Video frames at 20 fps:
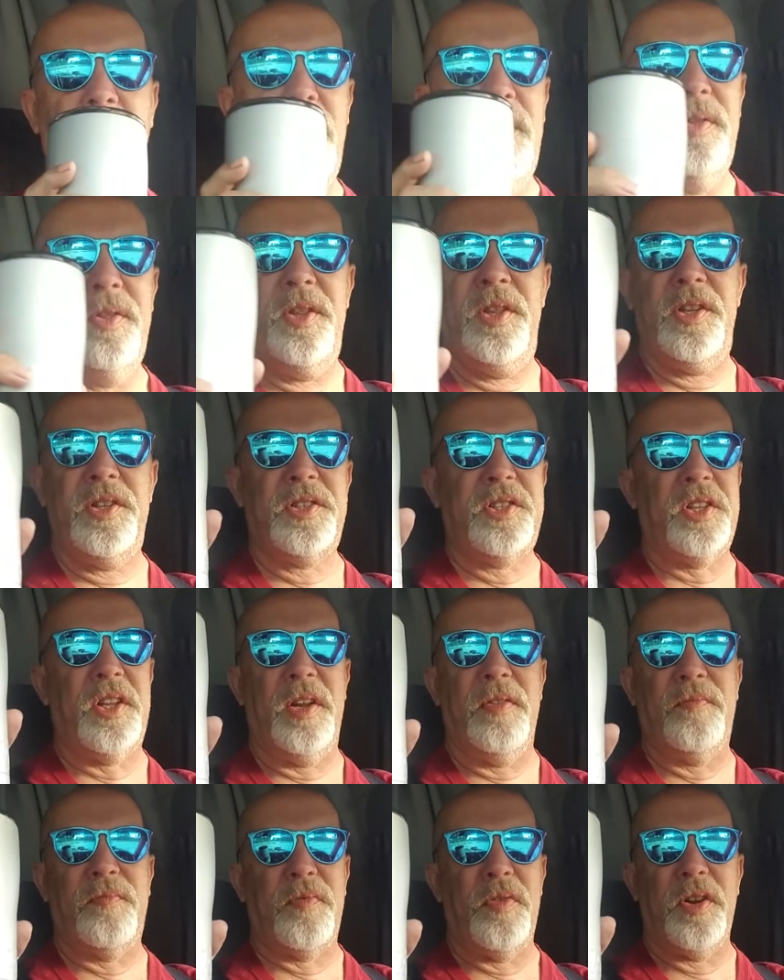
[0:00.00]
This
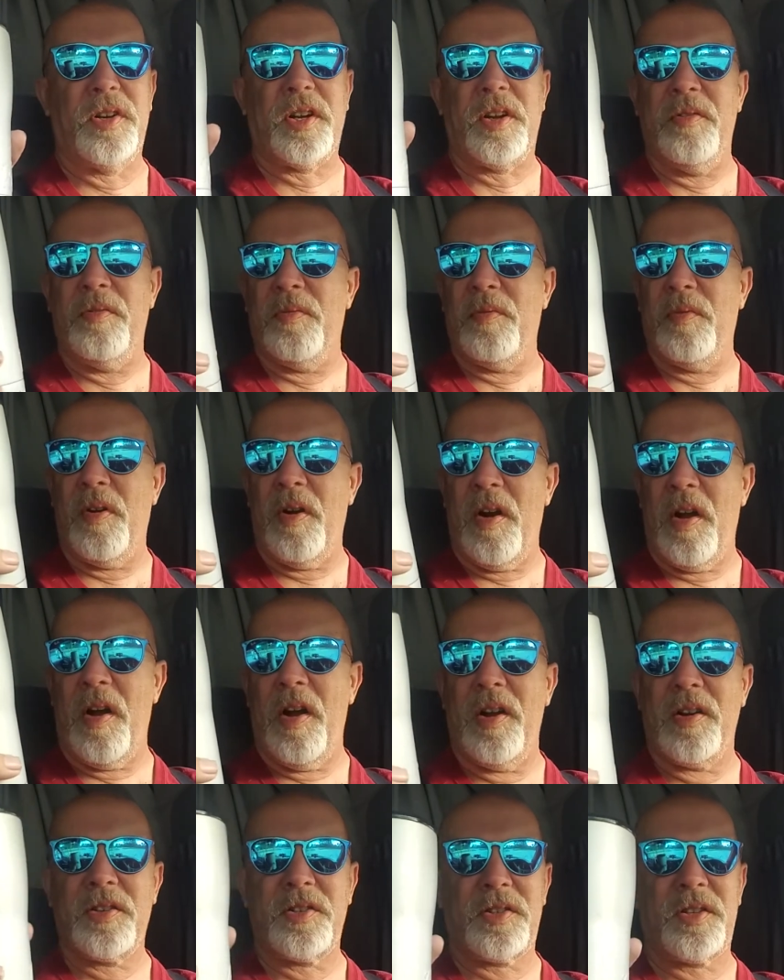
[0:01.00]
thing freaking
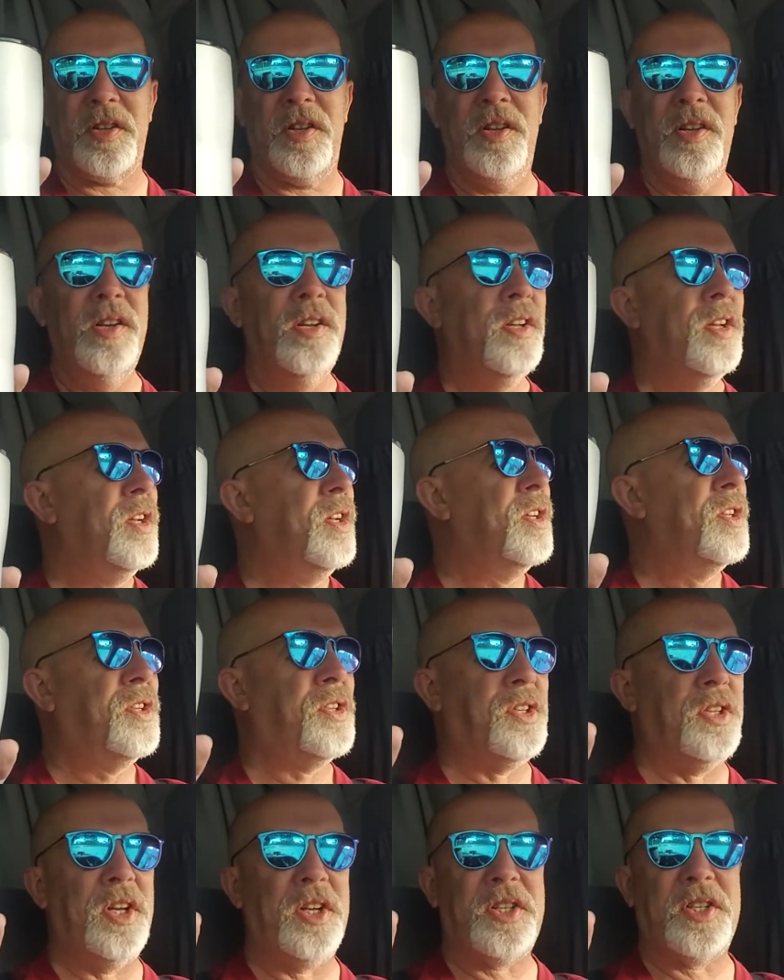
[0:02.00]
rocks.
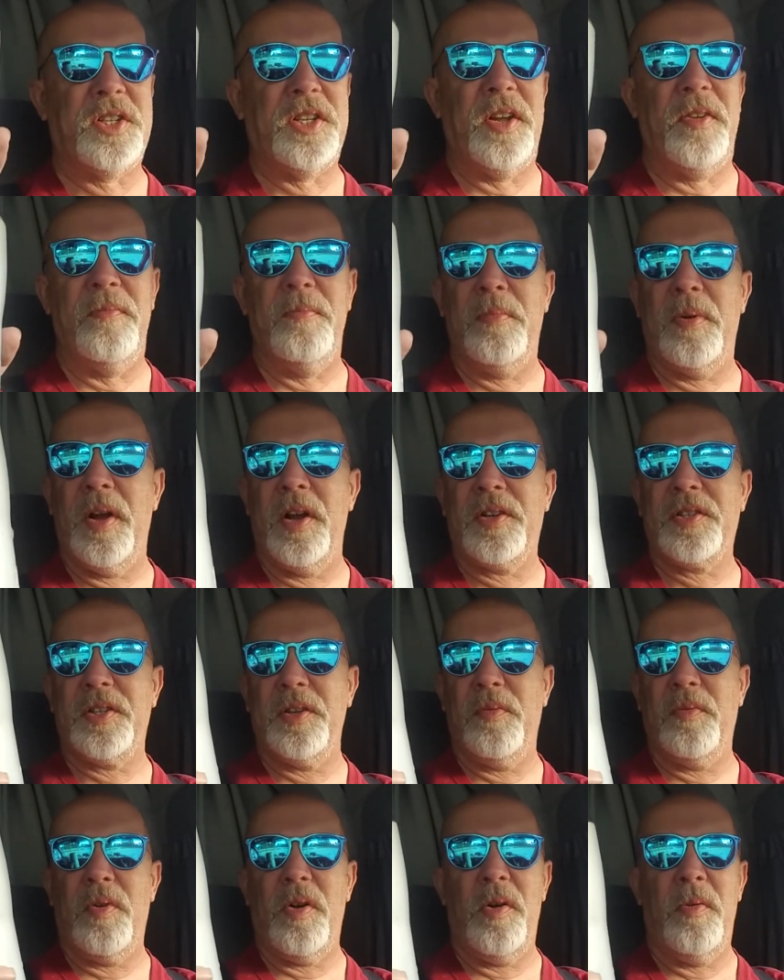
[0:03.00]
$6-7
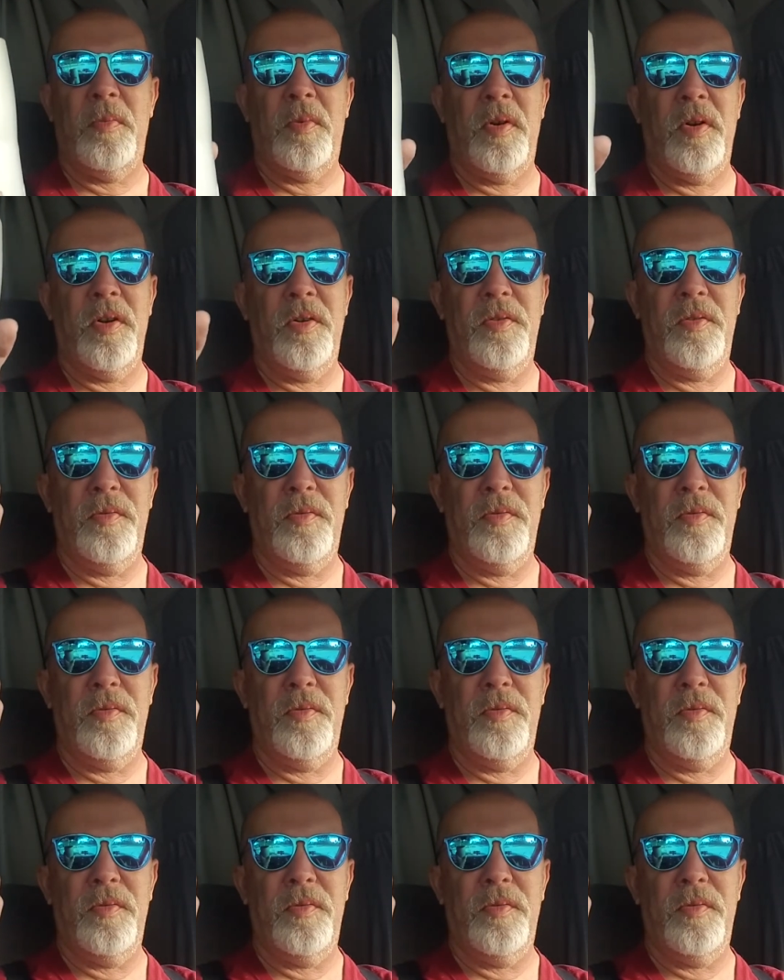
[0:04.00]
at Walmart.